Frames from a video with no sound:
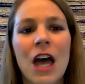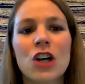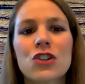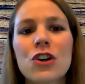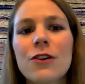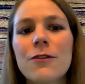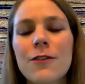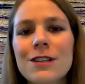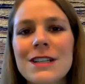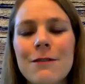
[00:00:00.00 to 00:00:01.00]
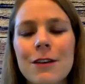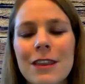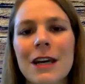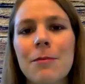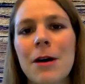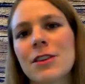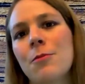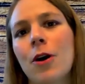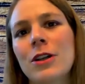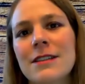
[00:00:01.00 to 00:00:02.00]
So firstly, if you think about the
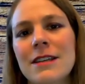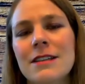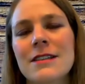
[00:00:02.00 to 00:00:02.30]
policies